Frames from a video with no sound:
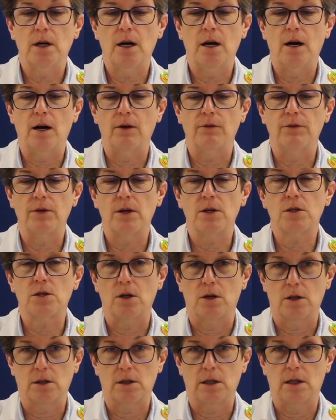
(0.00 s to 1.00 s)
of
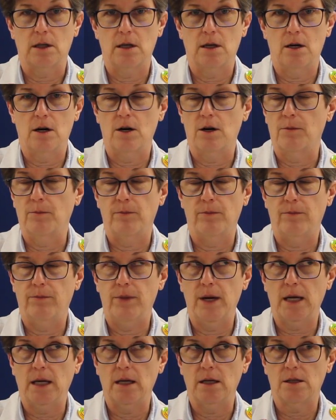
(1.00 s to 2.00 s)
salt in it, or
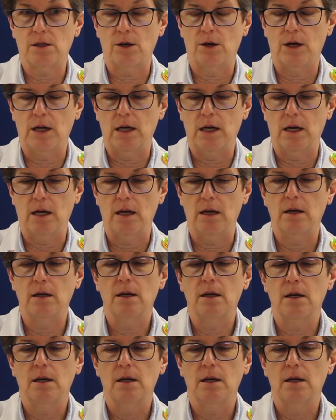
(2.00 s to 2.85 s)
baking soda in it.